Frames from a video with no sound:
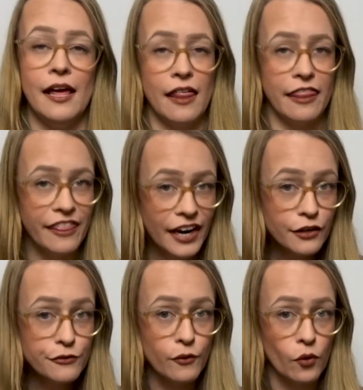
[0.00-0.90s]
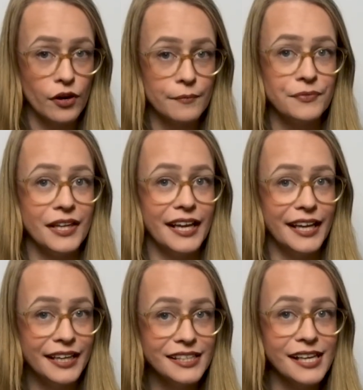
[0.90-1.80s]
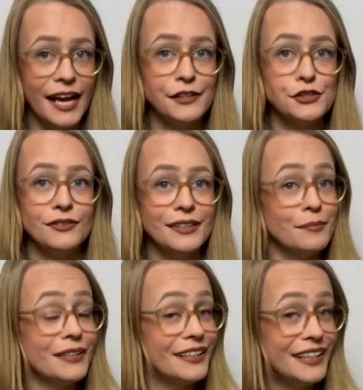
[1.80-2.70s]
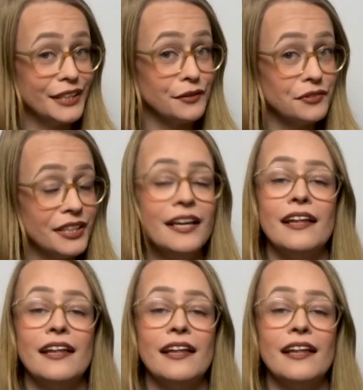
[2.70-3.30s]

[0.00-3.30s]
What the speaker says: Therefore, it is actually believed